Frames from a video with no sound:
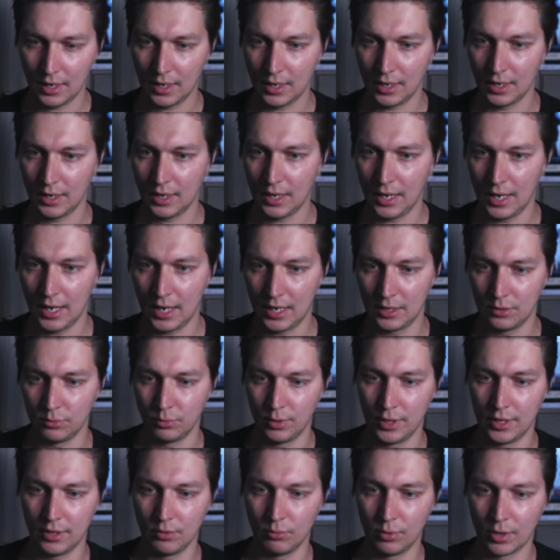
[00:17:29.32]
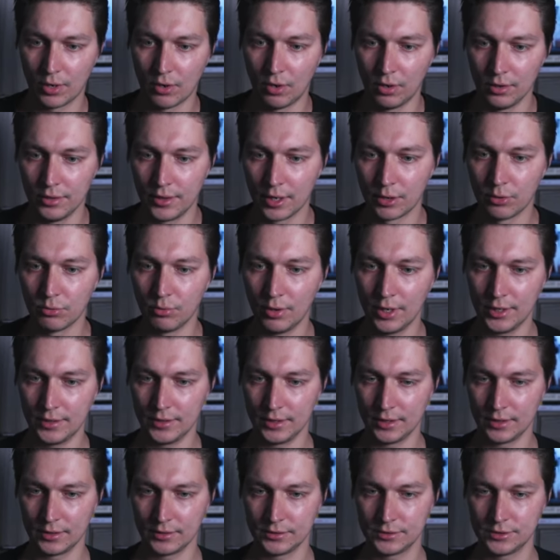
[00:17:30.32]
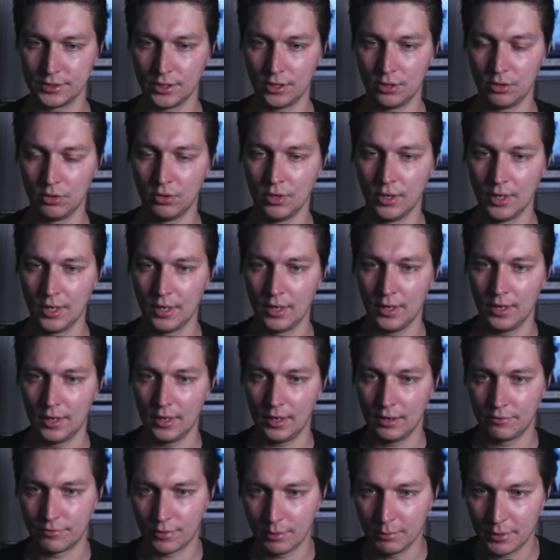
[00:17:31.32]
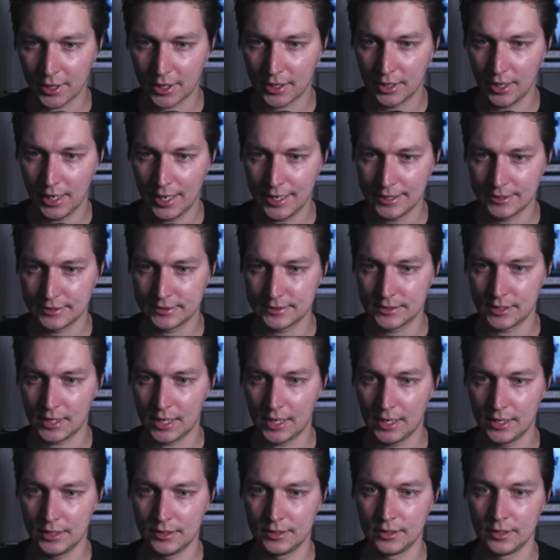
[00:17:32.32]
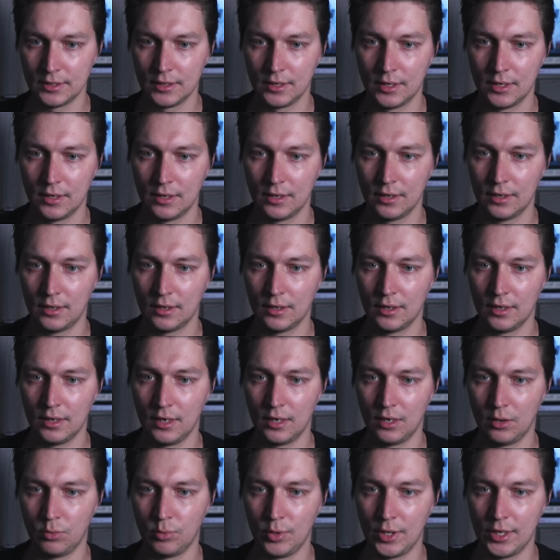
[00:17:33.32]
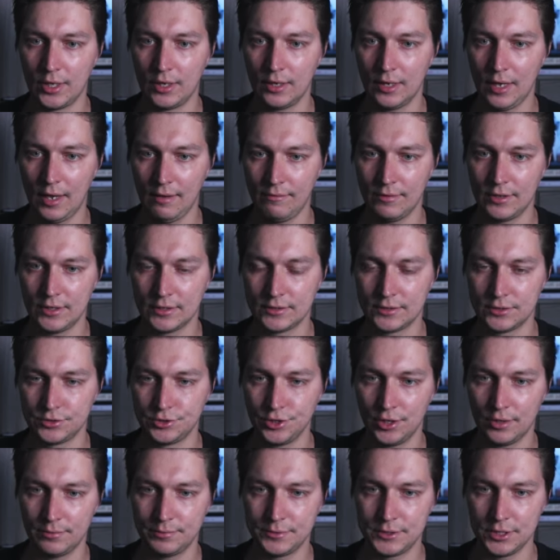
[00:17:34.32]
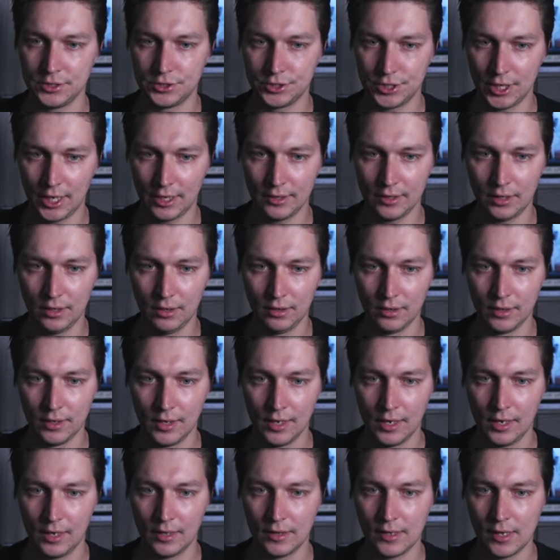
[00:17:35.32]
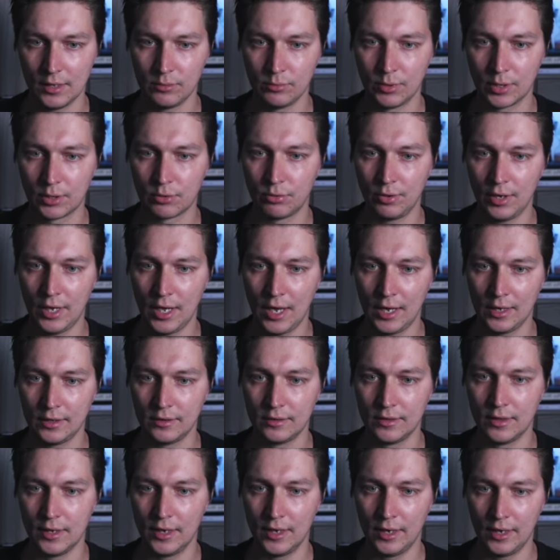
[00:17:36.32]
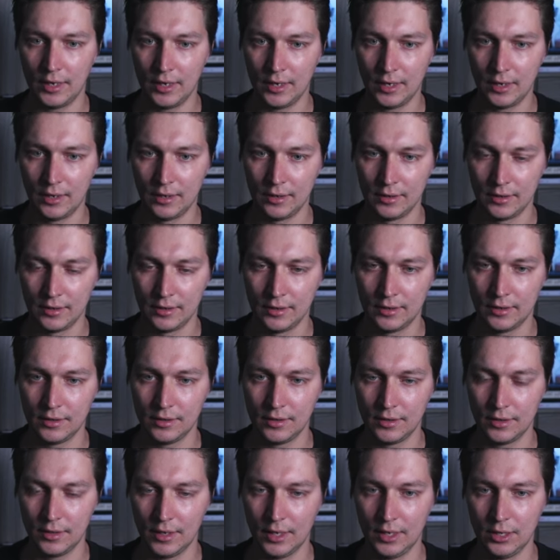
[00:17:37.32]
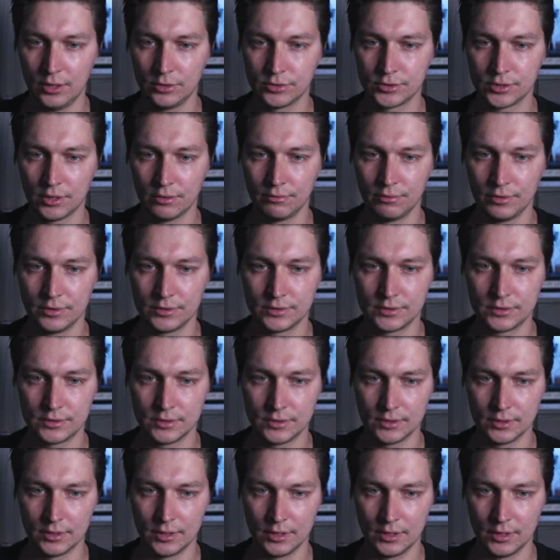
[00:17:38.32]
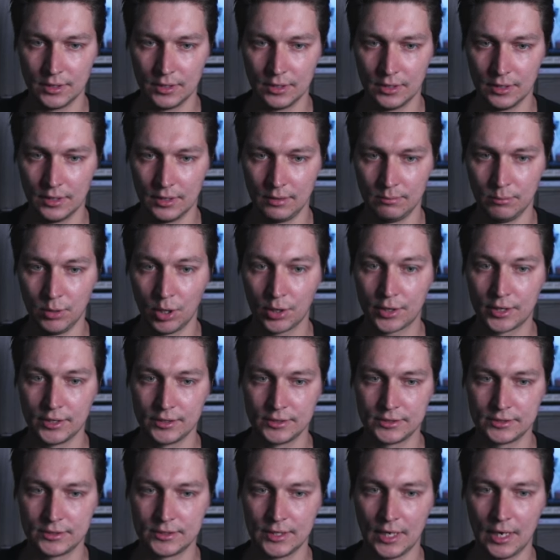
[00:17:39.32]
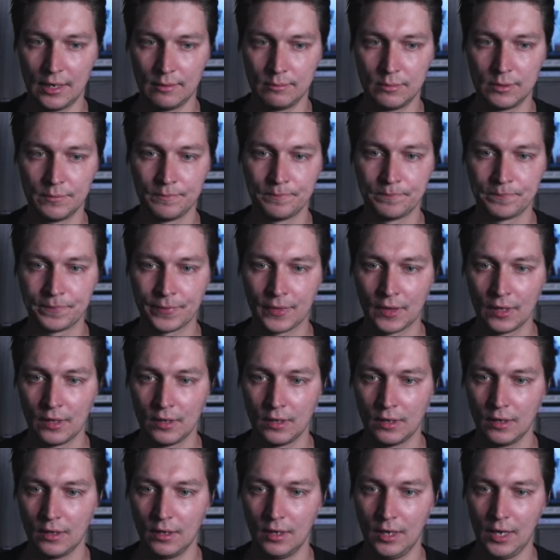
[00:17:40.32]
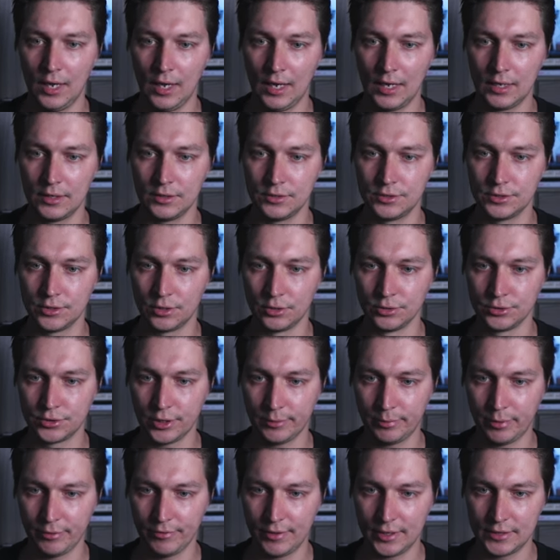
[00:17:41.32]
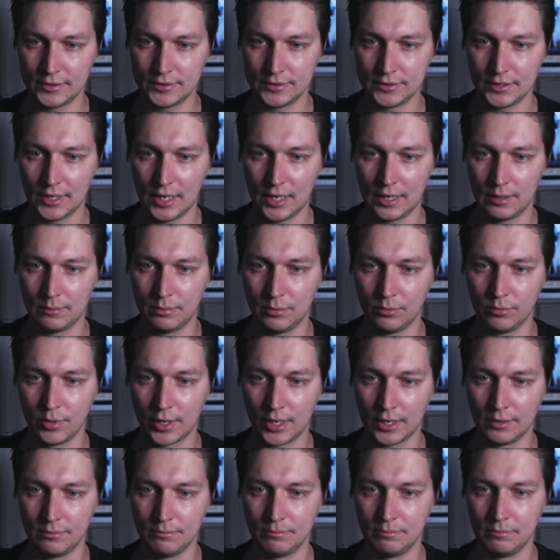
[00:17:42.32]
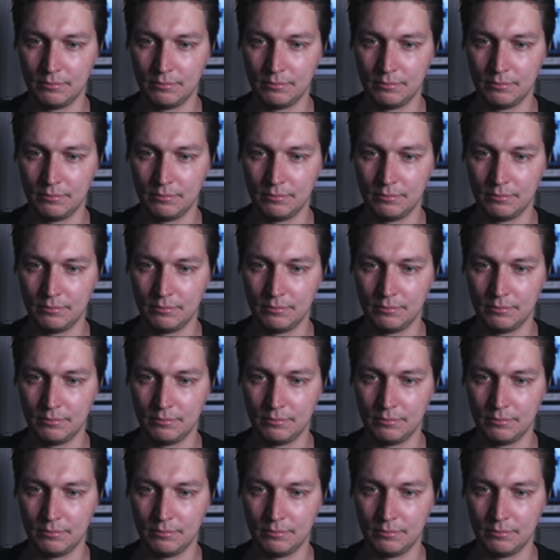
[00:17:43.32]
and we got the greeting. So from the client side, we have this gRPC channel, then we create the hello service blocking stub, and on top of that stub we can